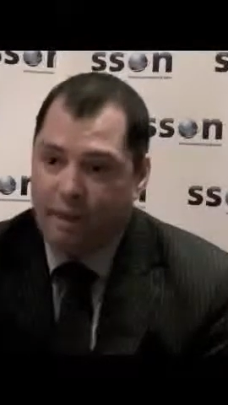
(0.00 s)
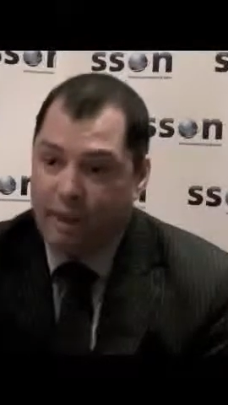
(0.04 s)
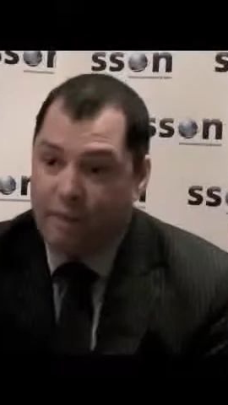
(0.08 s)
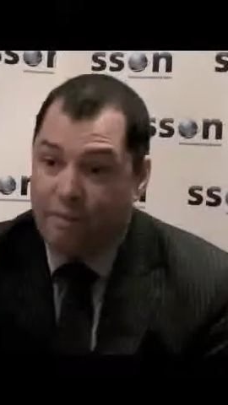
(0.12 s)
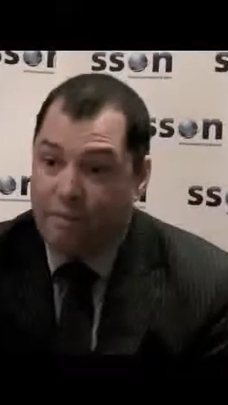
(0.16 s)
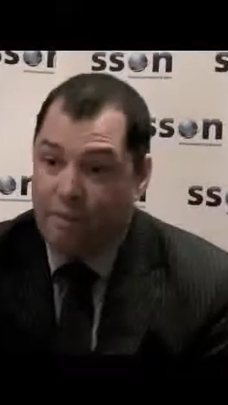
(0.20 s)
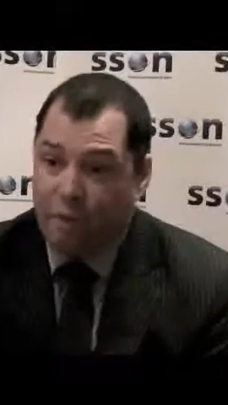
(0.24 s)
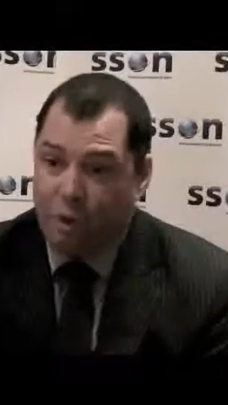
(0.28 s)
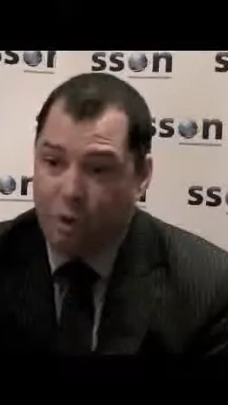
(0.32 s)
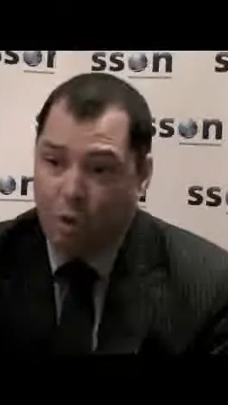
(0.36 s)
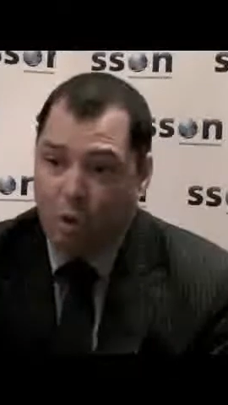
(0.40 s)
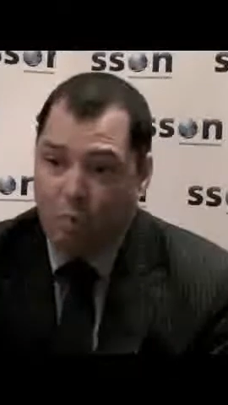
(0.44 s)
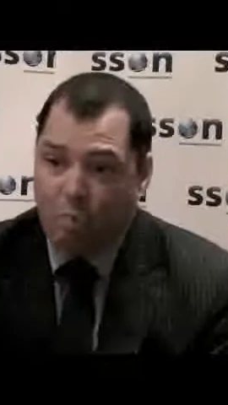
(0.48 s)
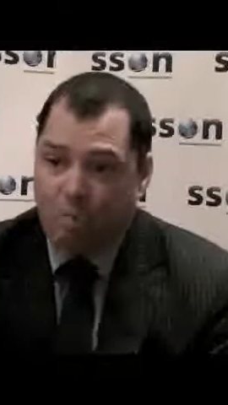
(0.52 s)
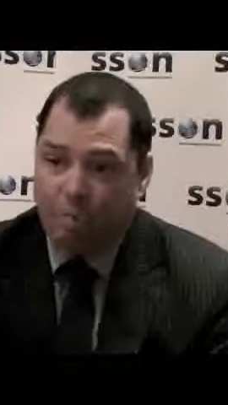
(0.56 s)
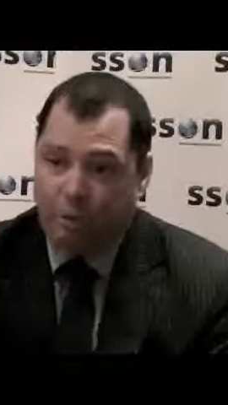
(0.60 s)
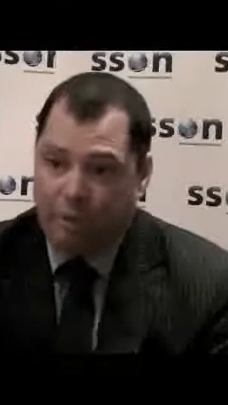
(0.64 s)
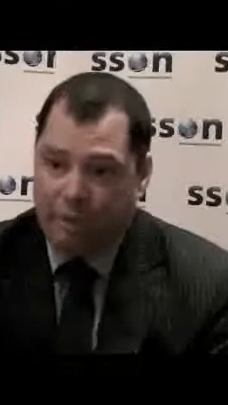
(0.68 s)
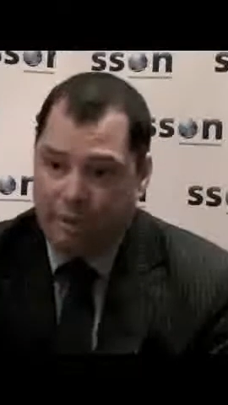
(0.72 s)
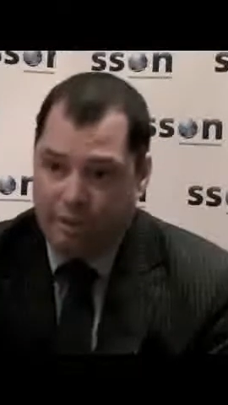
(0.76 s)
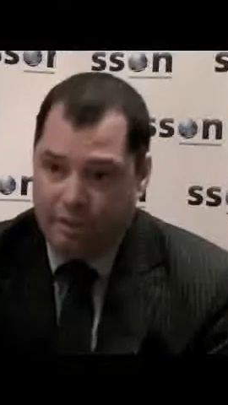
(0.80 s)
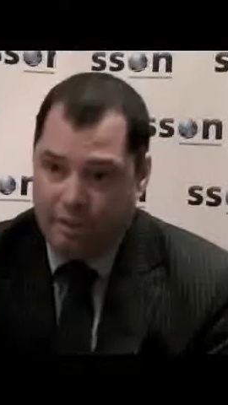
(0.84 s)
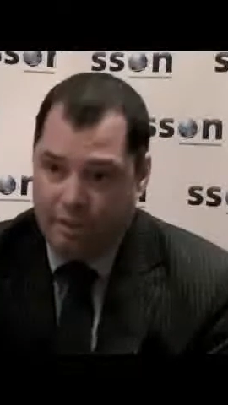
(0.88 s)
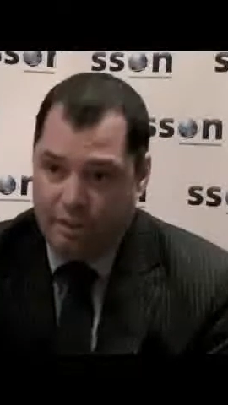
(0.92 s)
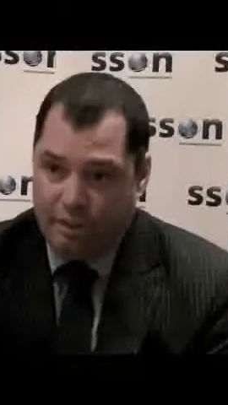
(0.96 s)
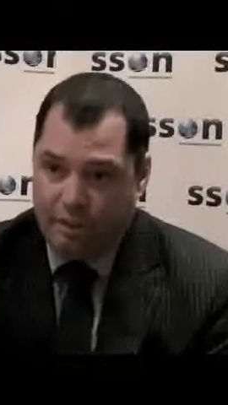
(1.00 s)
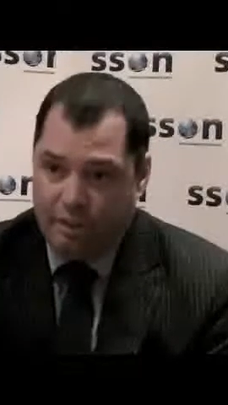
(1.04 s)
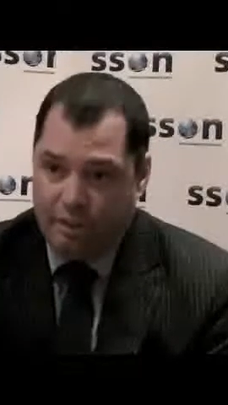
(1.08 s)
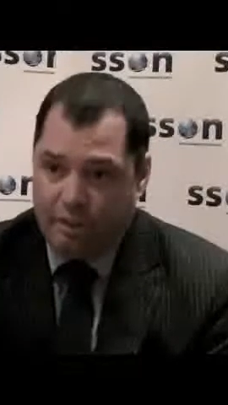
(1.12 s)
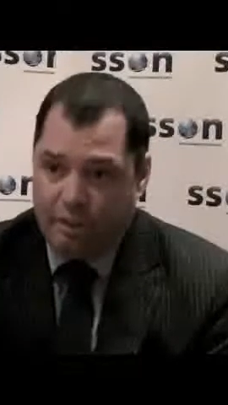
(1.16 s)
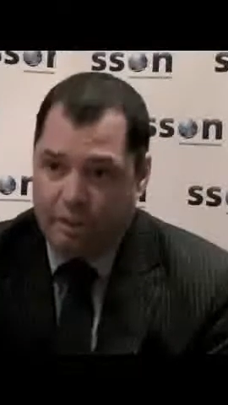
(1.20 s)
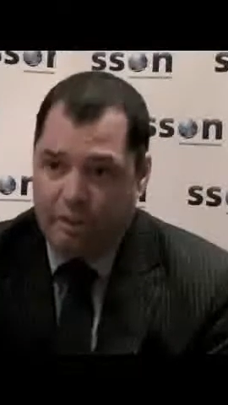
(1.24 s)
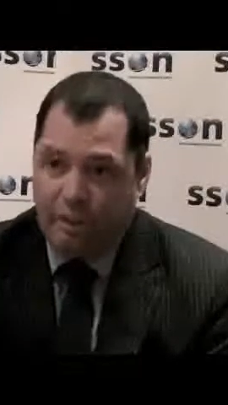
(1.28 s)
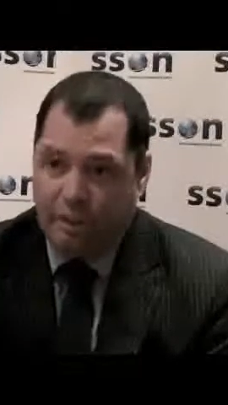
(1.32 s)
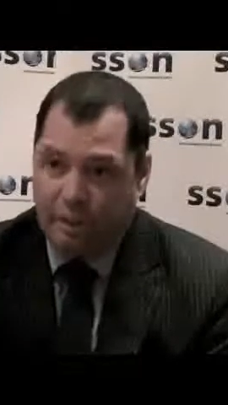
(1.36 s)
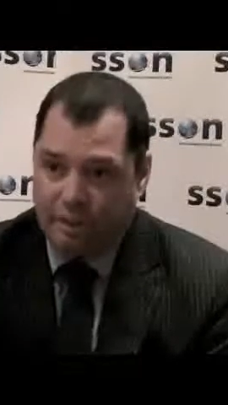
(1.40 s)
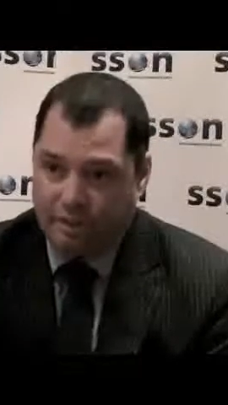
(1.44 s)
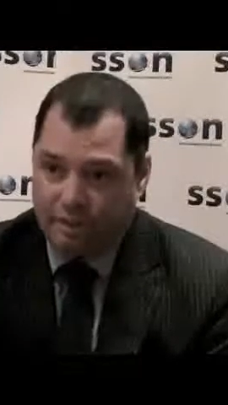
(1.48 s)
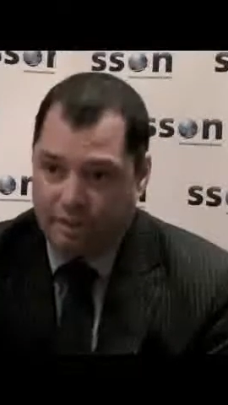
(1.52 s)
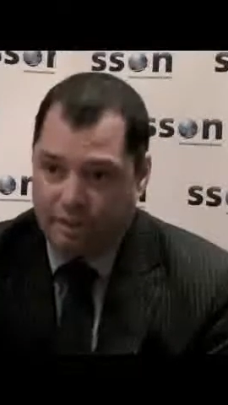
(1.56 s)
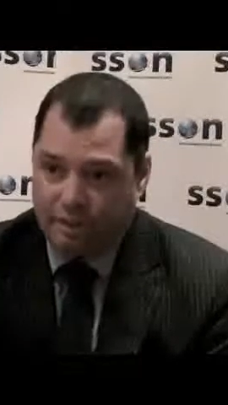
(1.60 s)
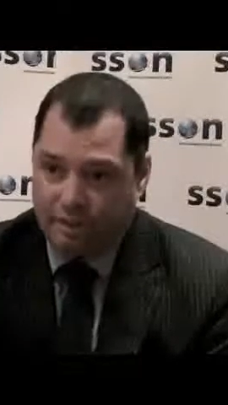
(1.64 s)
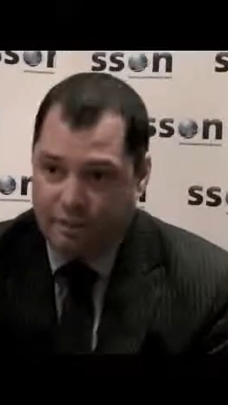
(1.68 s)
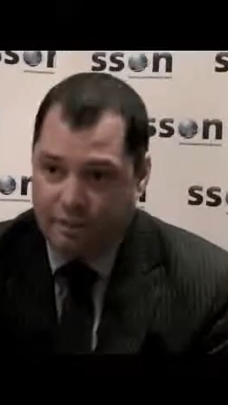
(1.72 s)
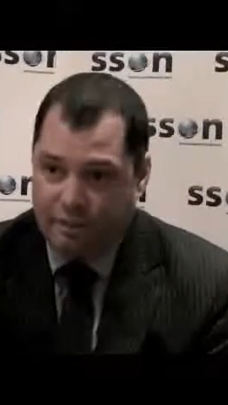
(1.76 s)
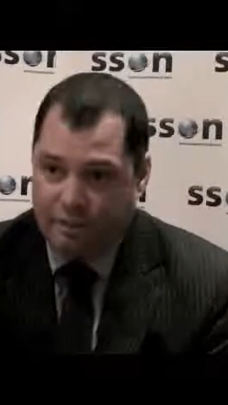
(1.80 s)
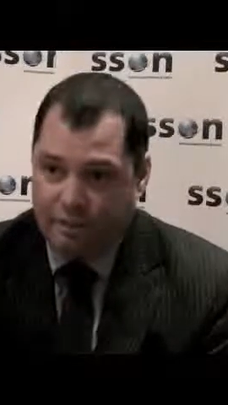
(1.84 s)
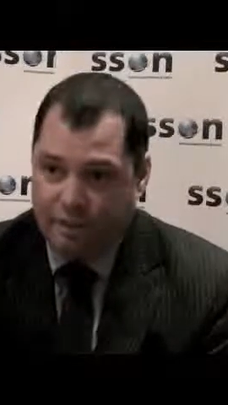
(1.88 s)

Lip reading: every corporation does.